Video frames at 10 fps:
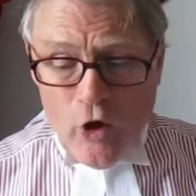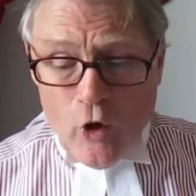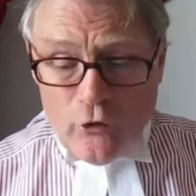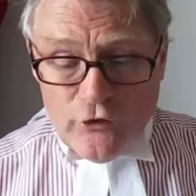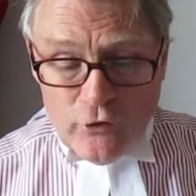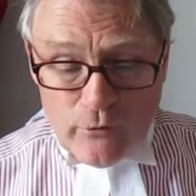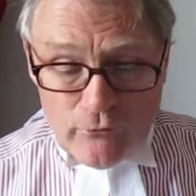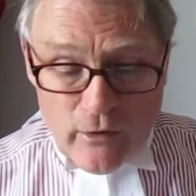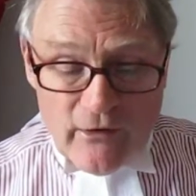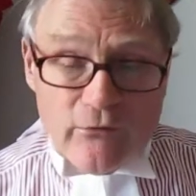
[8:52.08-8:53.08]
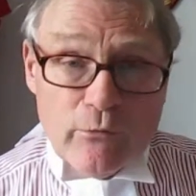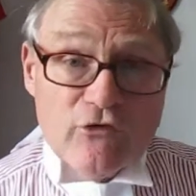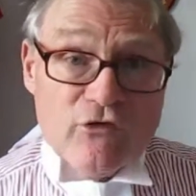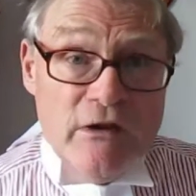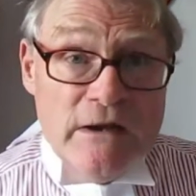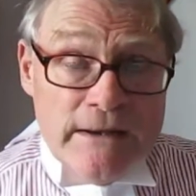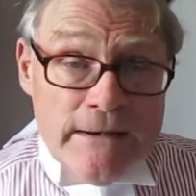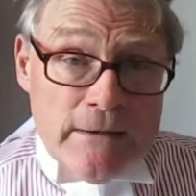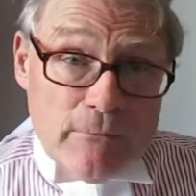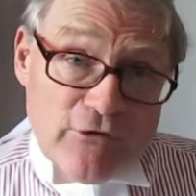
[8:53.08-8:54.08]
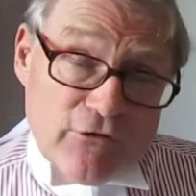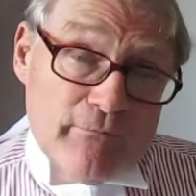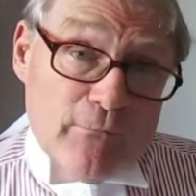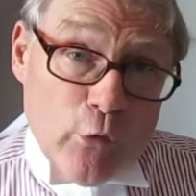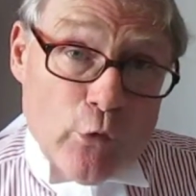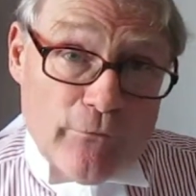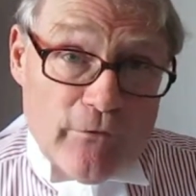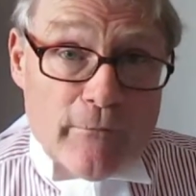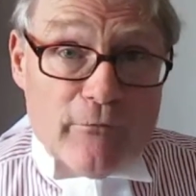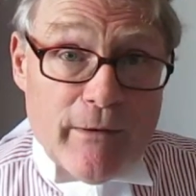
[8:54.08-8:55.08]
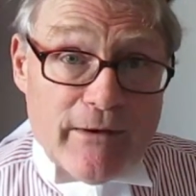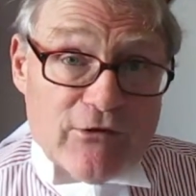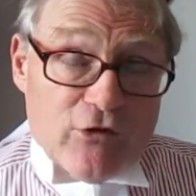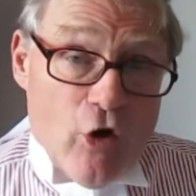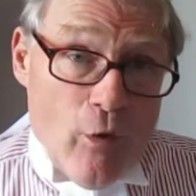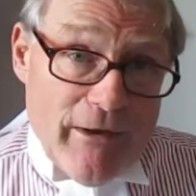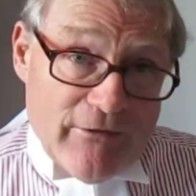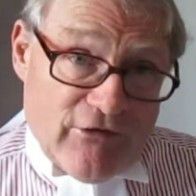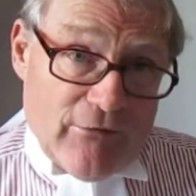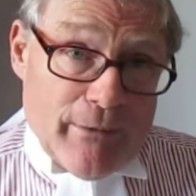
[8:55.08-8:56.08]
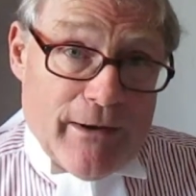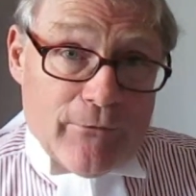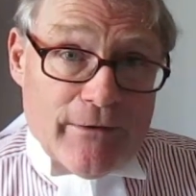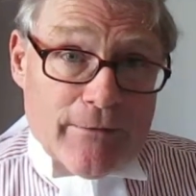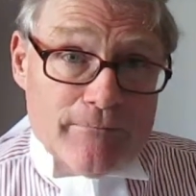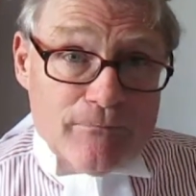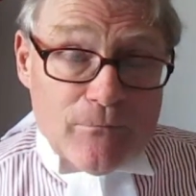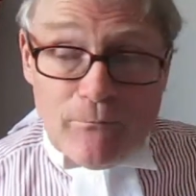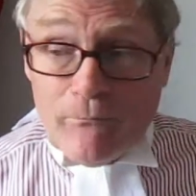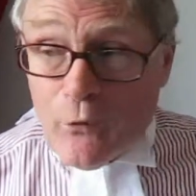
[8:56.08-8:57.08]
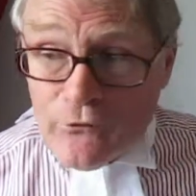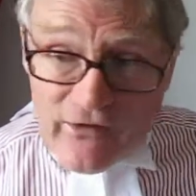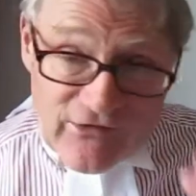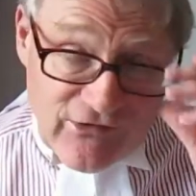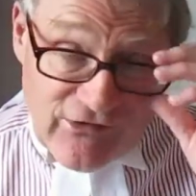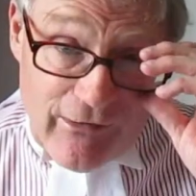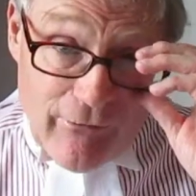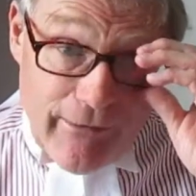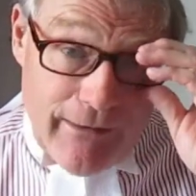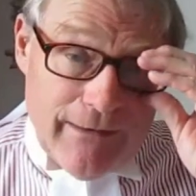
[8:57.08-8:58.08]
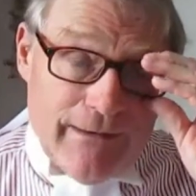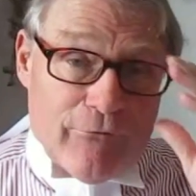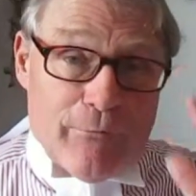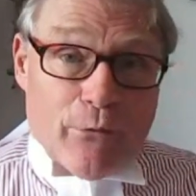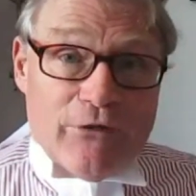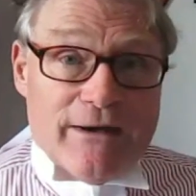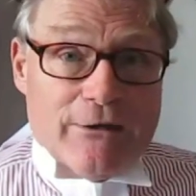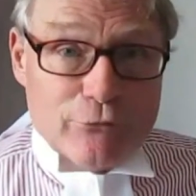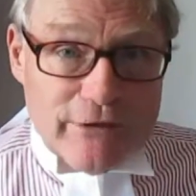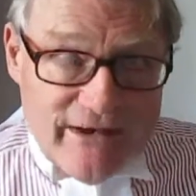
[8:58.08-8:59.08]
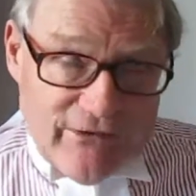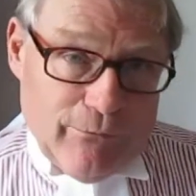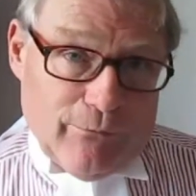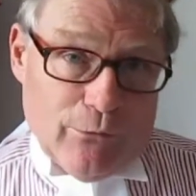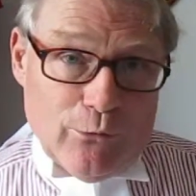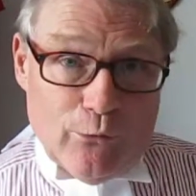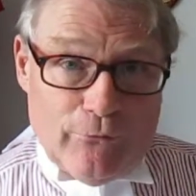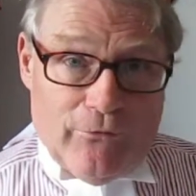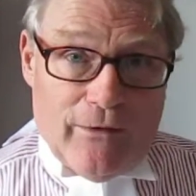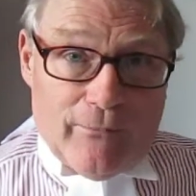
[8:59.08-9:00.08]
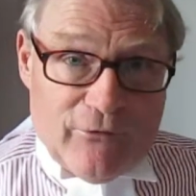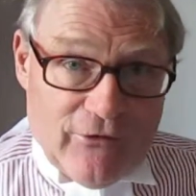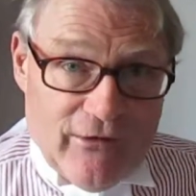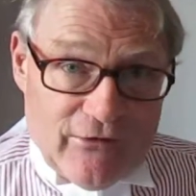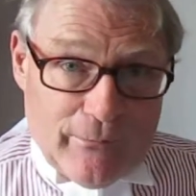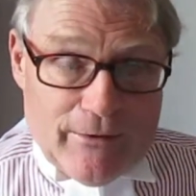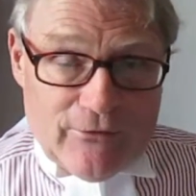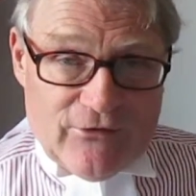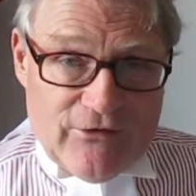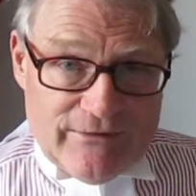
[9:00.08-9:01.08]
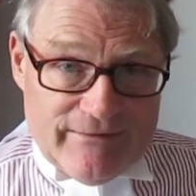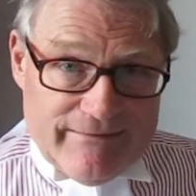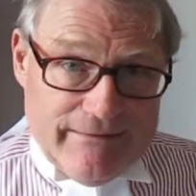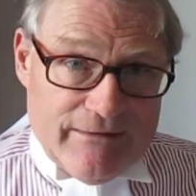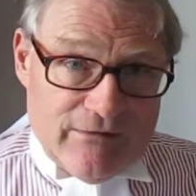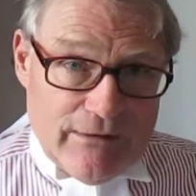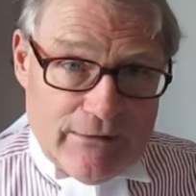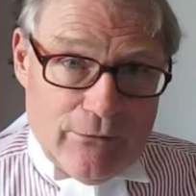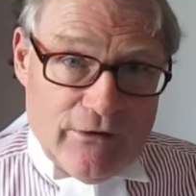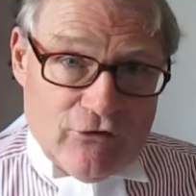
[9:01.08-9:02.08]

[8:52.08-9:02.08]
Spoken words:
on human rights, which Lord Phillips makes comments about. Now, not necessarily everybody agrees with what Lord Phillips says about certain things, including